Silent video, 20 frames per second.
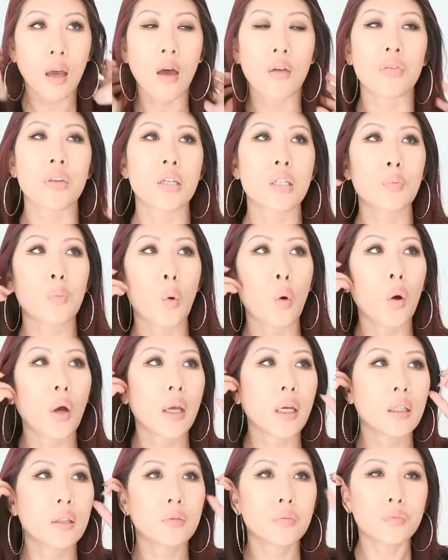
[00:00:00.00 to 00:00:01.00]
At this
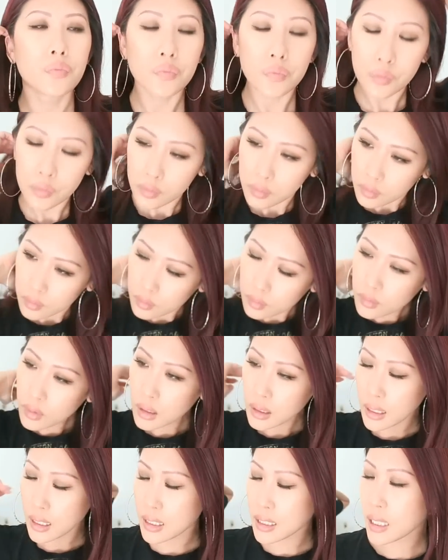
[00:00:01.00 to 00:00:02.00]
point,
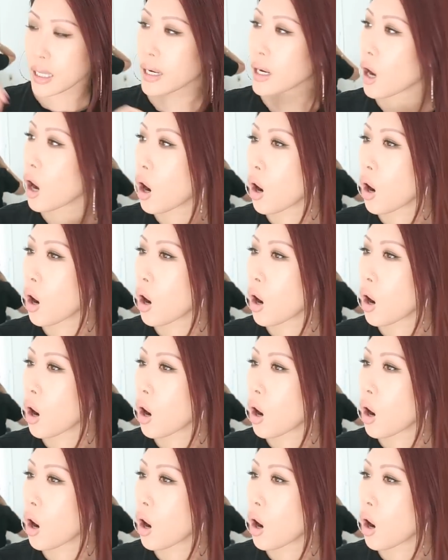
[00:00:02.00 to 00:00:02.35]
it's like,